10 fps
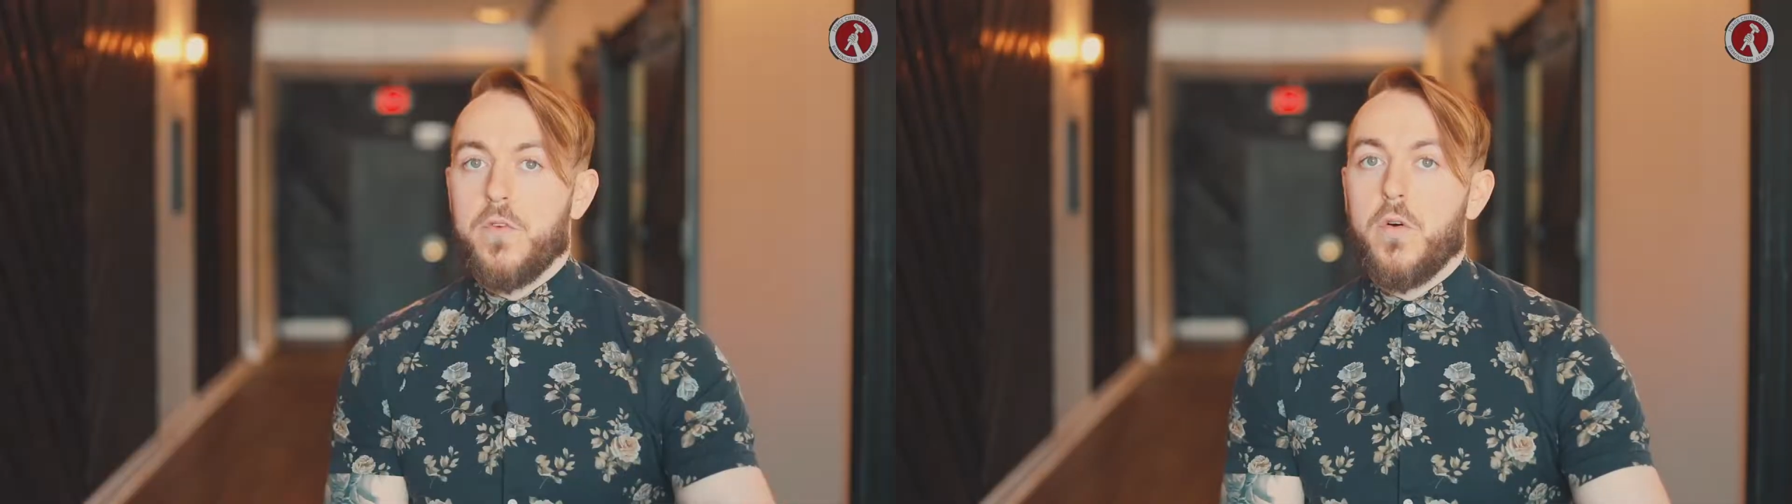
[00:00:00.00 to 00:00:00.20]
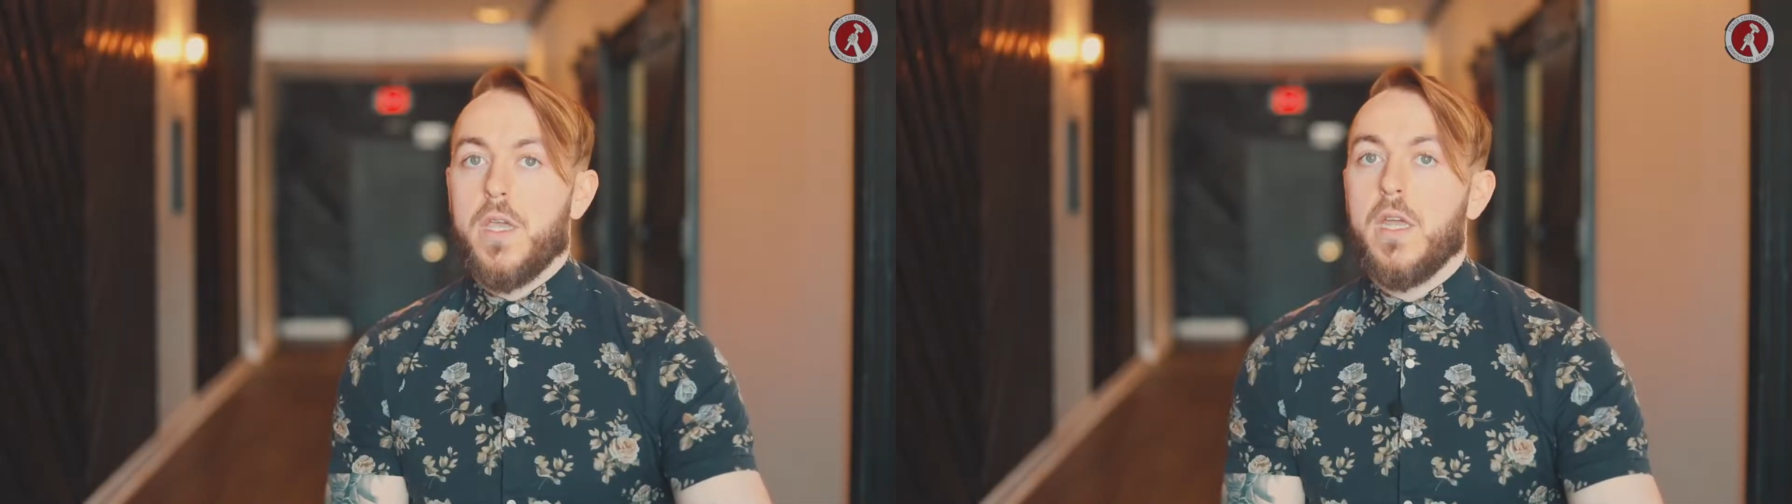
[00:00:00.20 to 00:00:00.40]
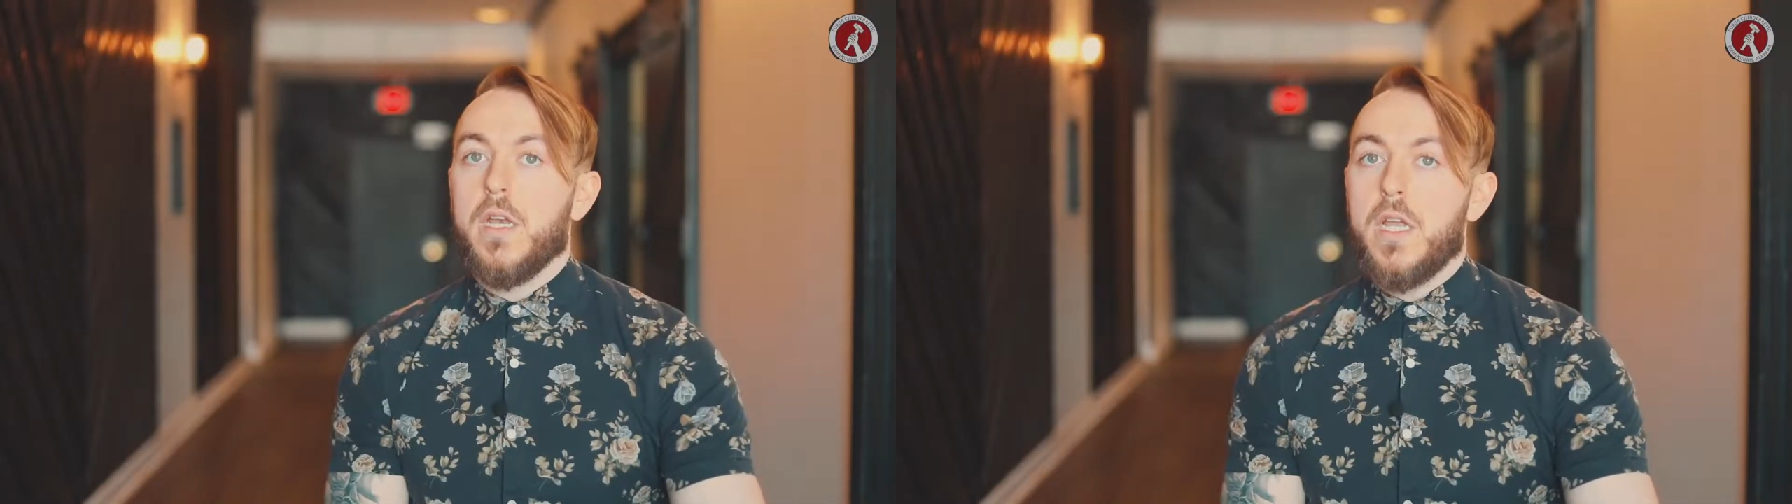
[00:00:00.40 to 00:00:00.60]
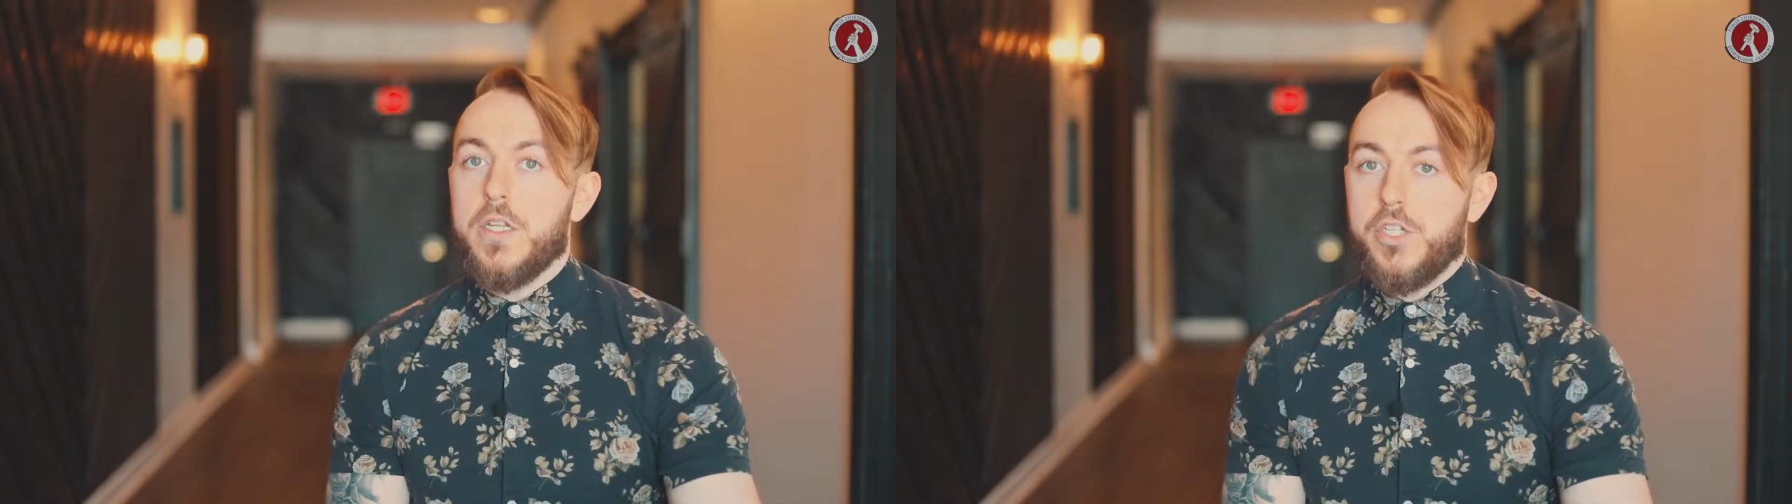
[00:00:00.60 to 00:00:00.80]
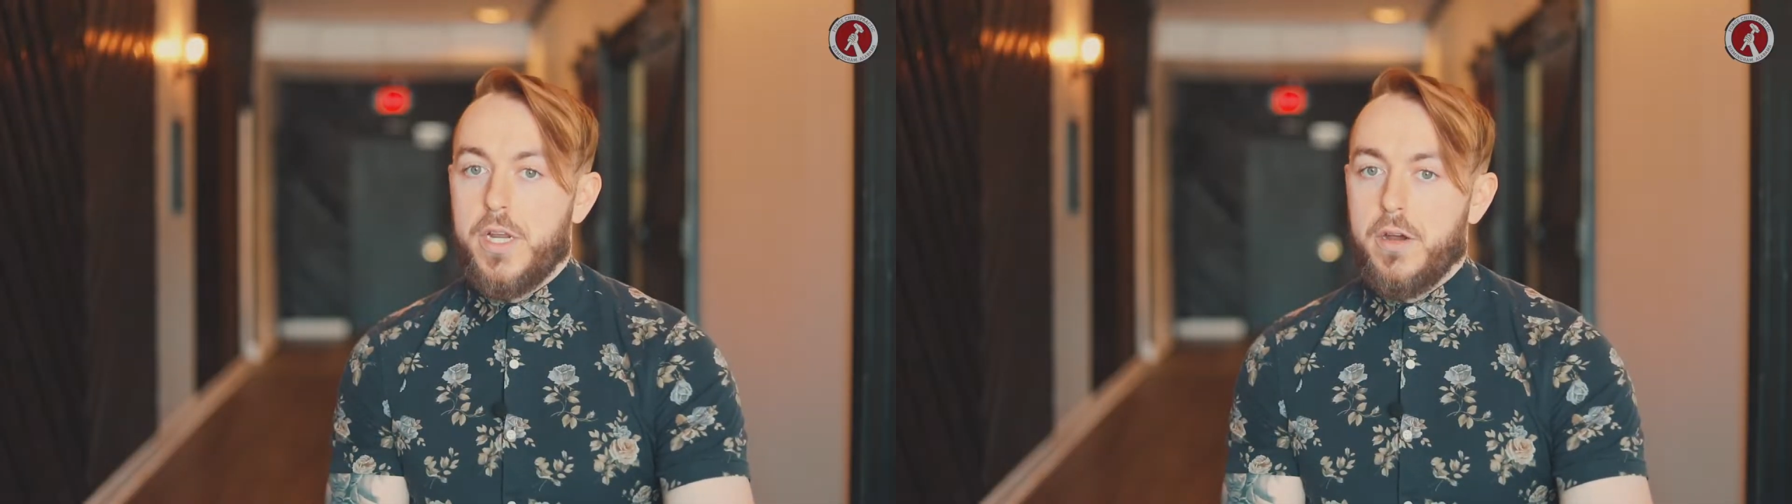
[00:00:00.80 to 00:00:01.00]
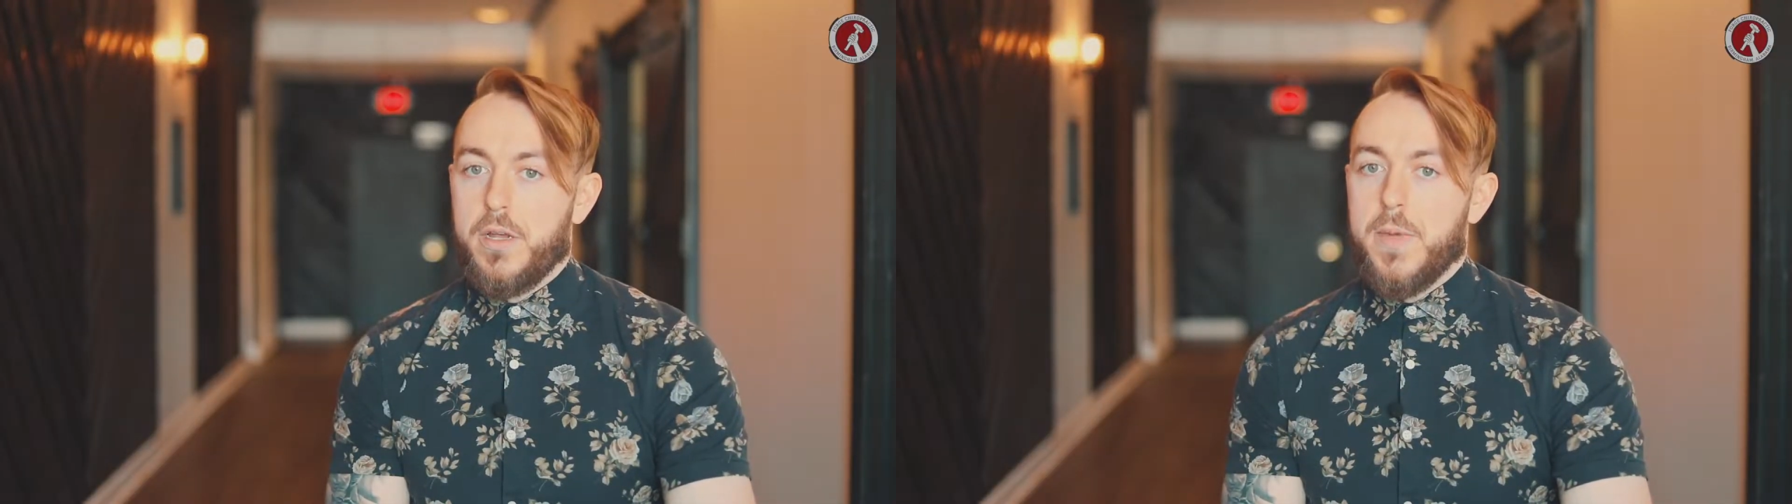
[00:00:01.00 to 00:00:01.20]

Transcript: Vulcan Engineering.